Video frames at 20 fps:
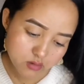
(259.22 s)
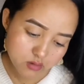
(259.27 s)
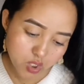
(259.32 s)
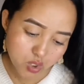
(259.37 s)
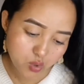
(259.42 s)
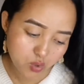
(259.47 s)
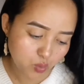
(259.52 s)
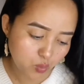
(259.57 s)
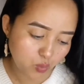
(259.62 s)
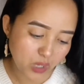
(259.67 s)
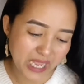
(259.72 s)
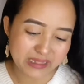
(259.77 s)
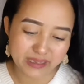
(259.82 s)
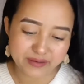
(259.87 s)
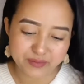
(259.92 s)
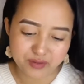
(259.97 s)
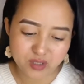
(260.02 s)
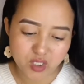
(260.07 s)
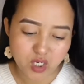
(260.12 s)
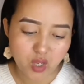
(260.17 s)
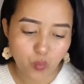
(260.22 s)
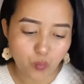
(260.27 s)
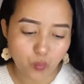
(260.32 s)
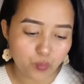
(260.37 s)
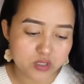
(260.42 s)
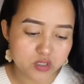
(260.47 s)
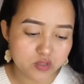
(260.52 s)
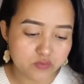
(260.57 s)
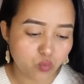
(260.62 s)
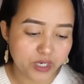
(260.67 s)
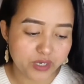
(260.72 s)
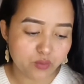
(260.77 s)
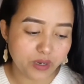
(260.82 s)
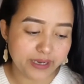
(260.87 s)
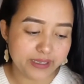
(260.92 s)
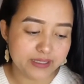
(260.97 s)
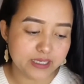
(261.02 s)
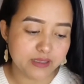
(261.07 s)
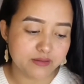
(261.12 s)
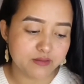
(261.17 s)
eyeliner. This is from Wet n Wild, and
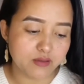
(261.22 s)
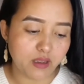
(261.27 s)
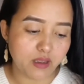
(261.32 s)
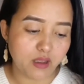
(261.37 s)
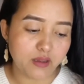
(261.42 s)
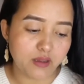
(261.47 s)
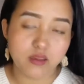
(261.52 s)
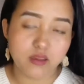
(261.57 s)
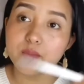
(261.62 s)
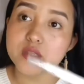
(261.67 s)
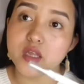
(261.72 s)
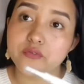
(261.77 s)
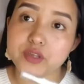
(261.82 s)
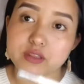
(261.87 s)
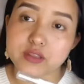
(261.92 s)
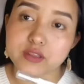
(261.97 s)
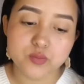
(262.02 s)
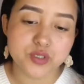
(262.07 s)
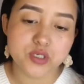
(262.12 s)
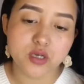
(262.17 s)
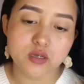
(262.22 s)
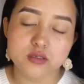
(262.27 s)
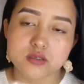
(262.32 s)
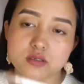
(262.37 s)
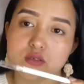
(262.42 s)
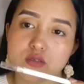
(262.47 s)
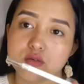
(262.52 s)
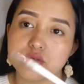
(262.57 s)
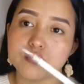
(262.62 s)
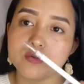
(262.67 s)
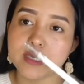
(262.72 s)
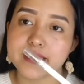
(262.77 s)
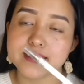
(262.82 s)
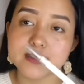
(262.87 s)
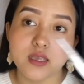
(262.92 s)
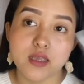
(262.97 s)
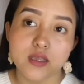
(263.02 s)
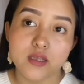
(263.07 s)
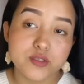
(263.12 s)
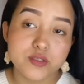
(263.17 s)
I am loving this product. This is so nice.
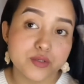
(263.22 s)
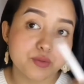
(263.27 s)
So you